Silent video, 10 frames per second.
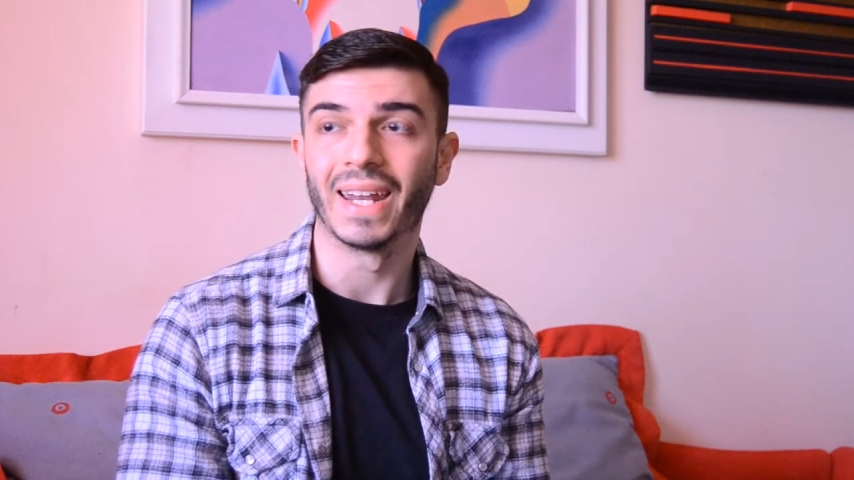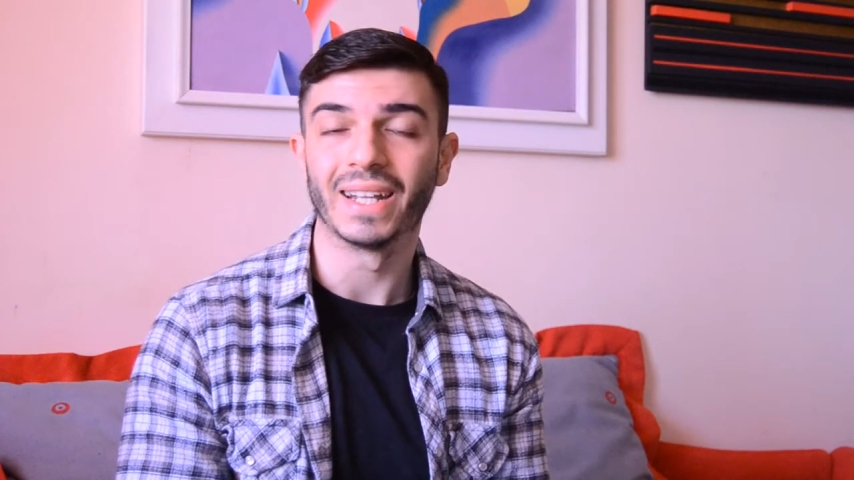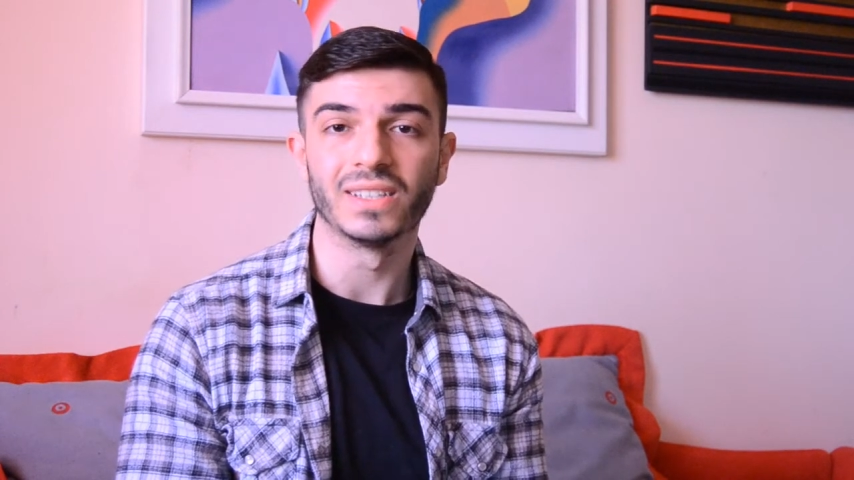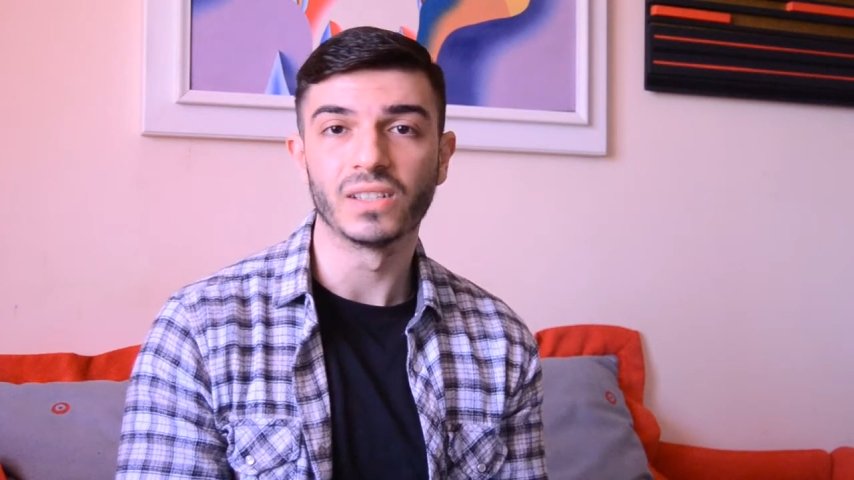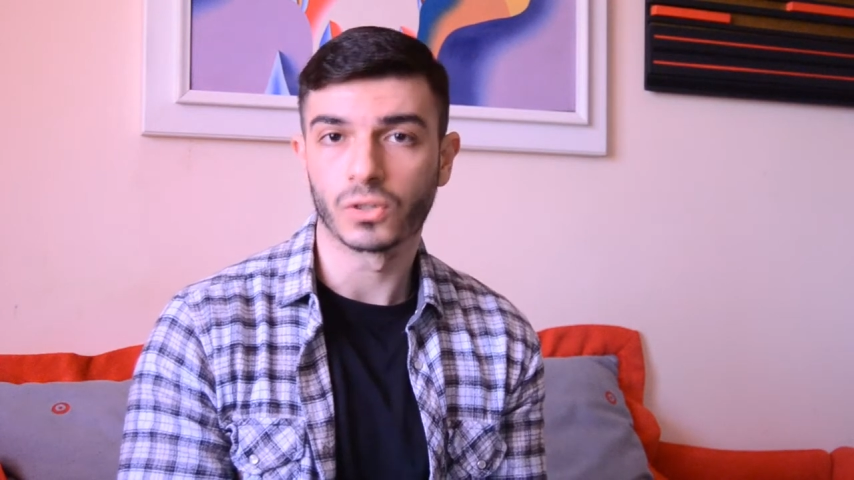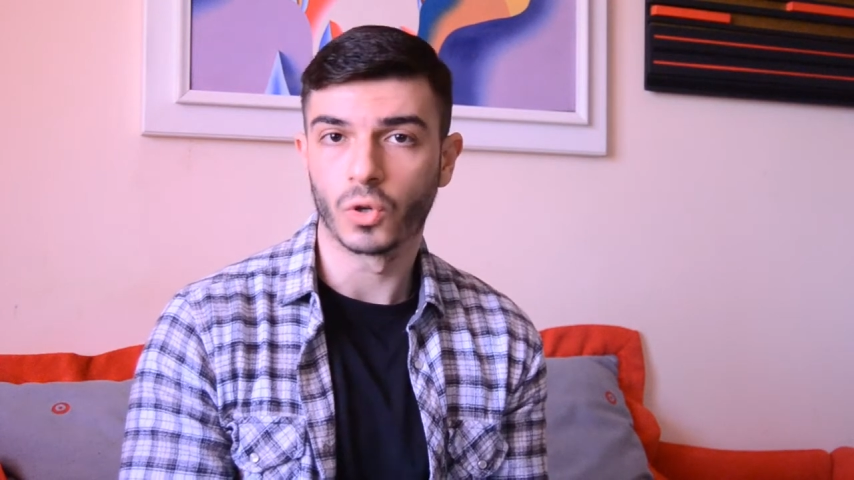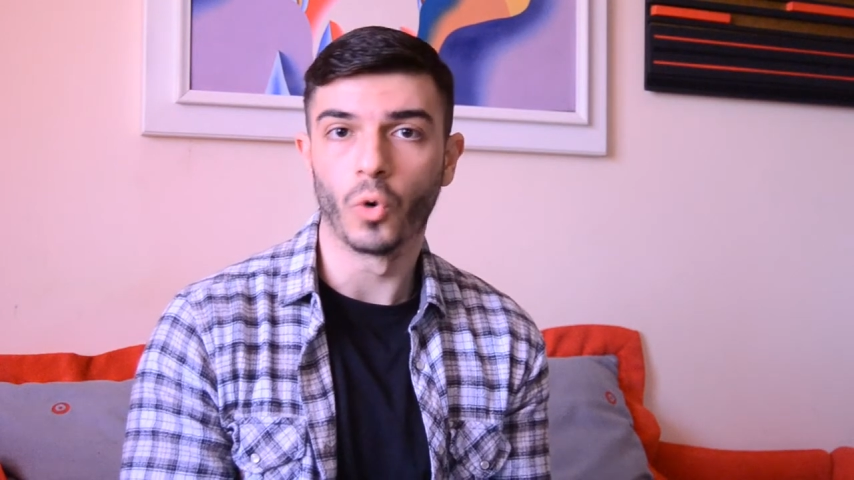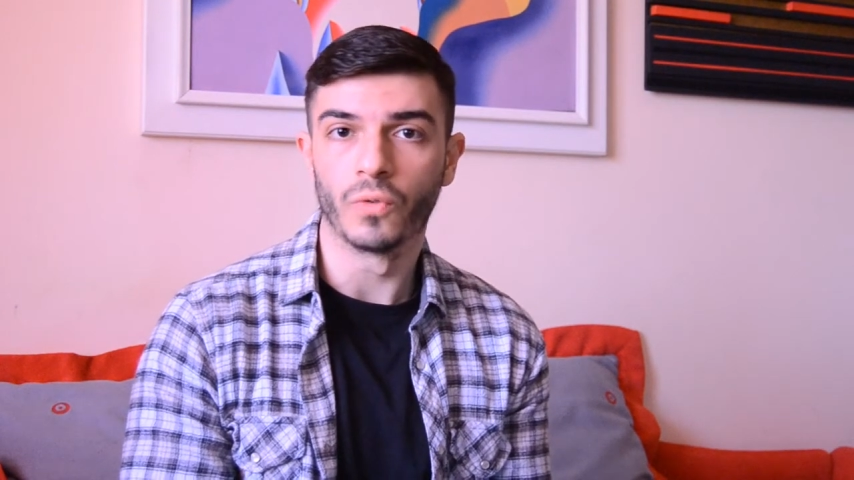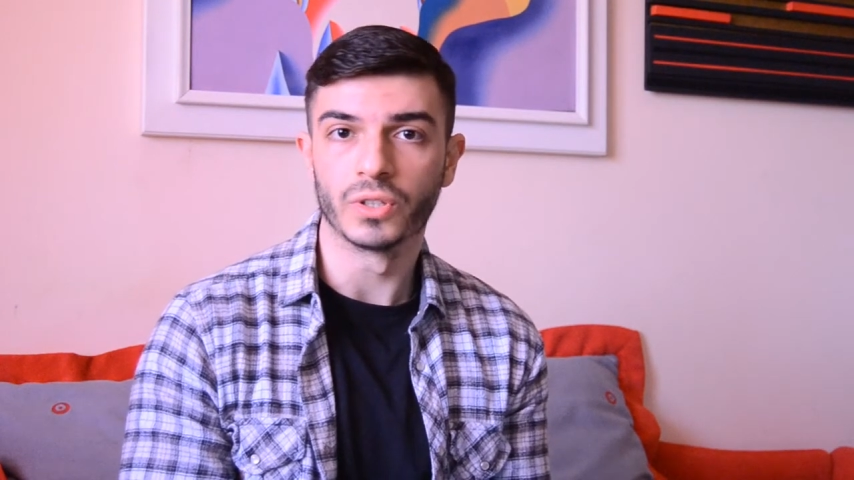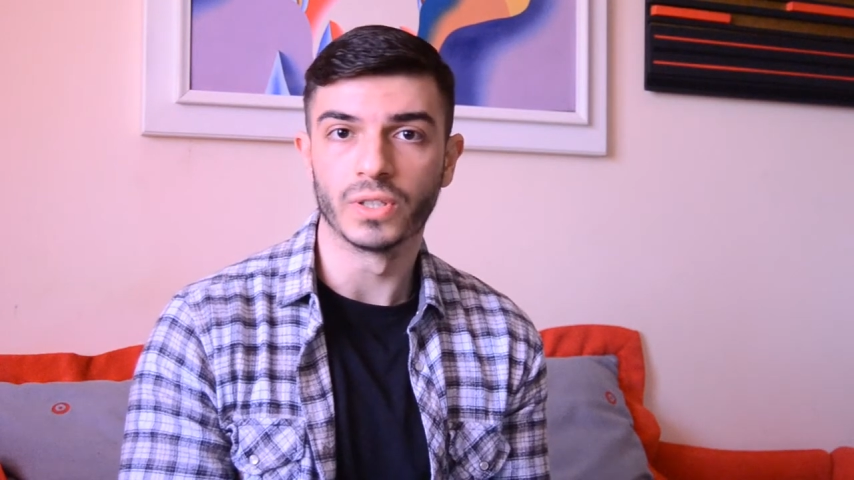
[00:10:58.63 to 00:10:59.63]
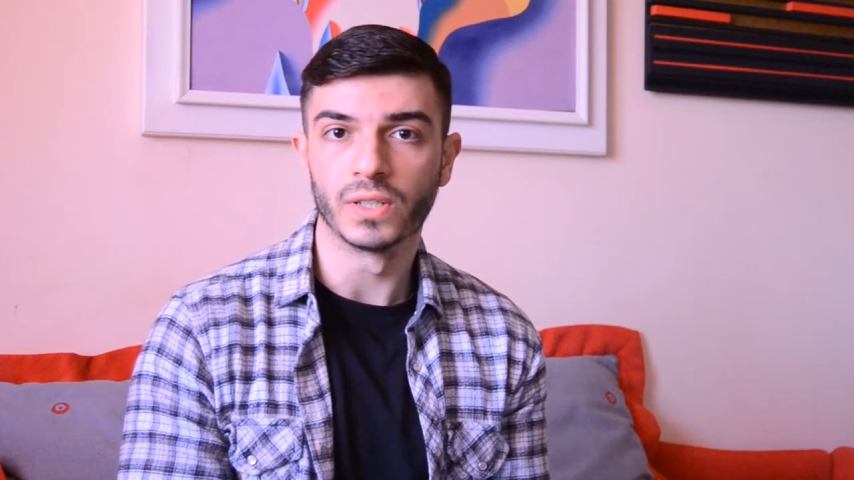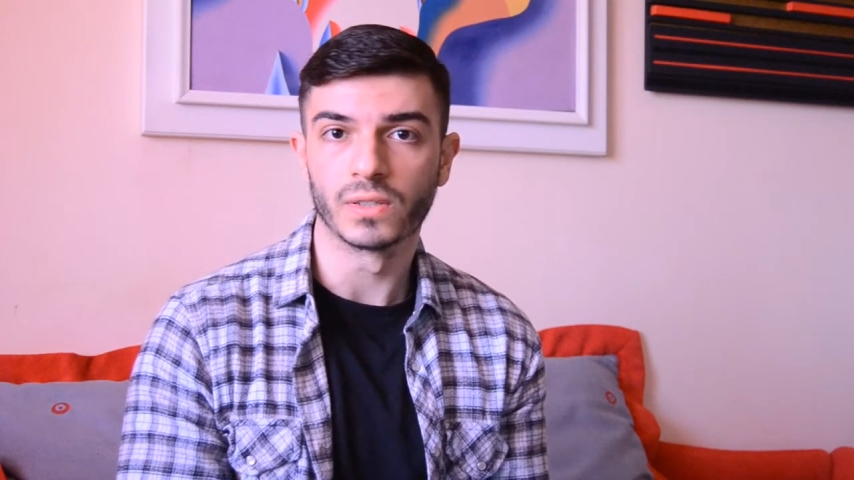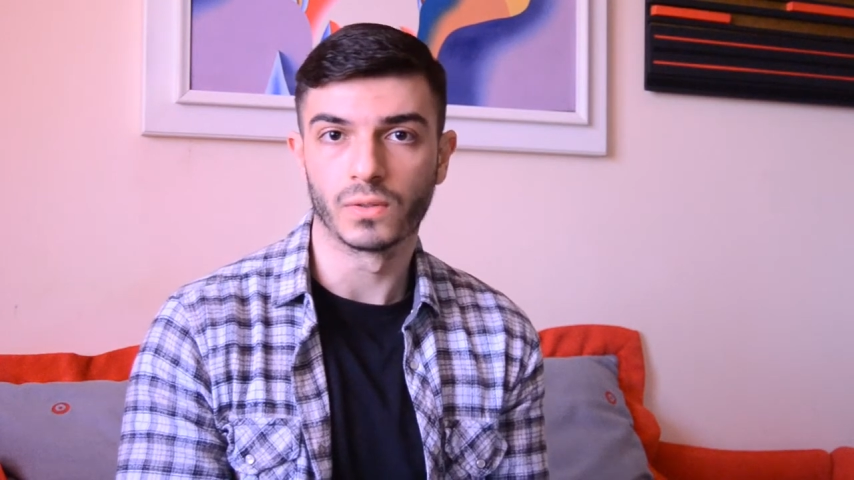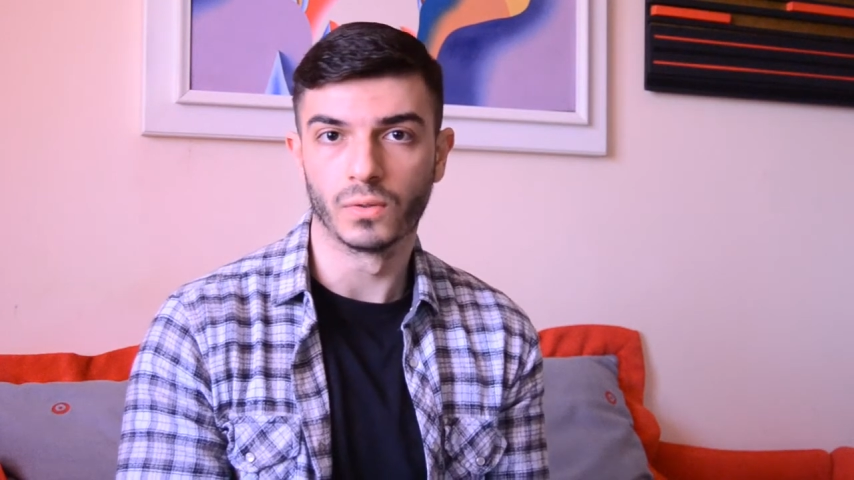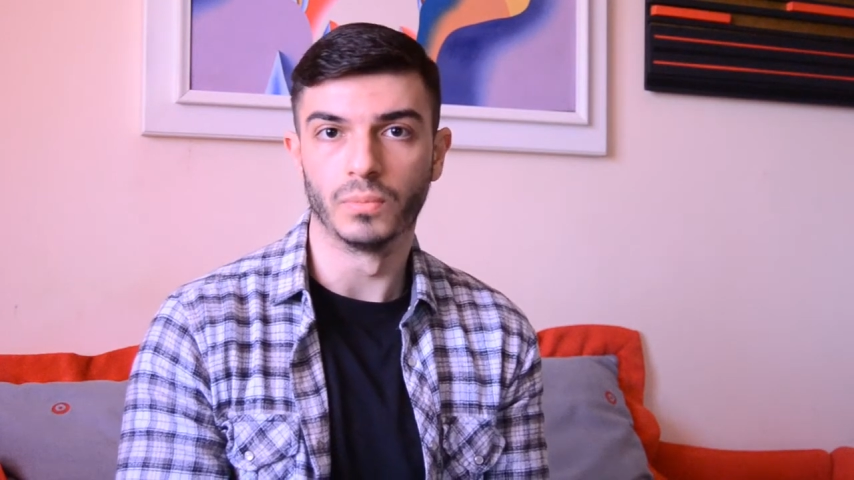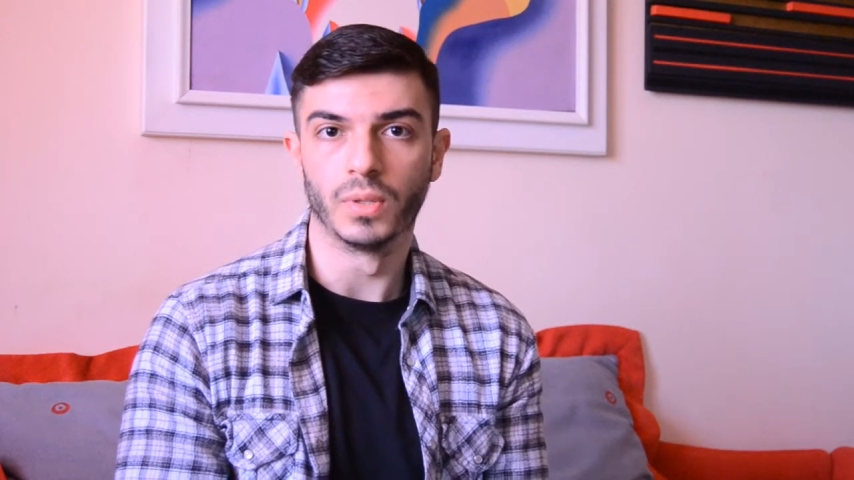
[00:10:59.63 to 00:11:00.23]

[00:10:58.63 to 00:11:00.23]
and I discovered this to